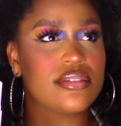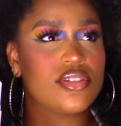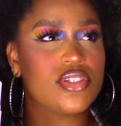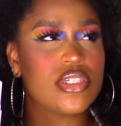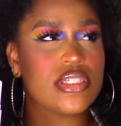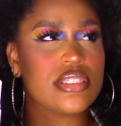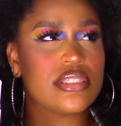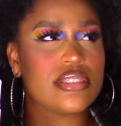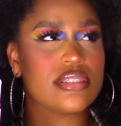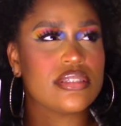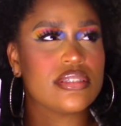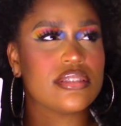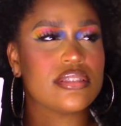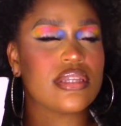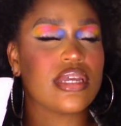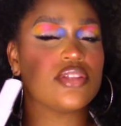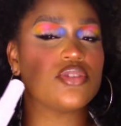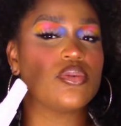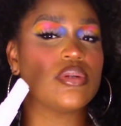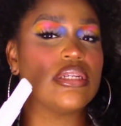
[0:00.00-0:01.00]
It's just
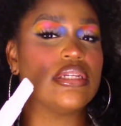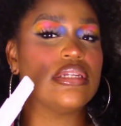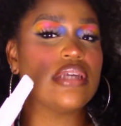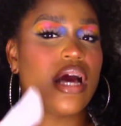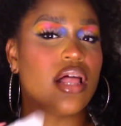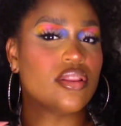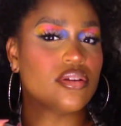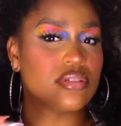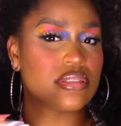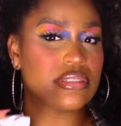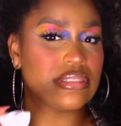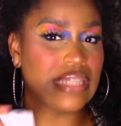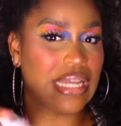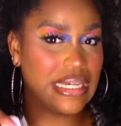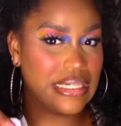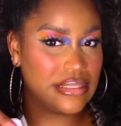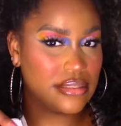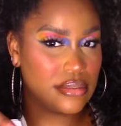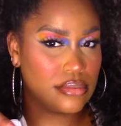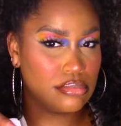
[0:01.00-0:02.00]
not $20
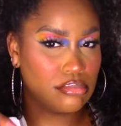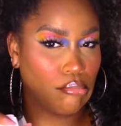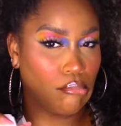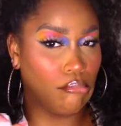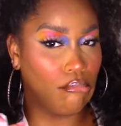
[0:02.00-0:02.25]
nice.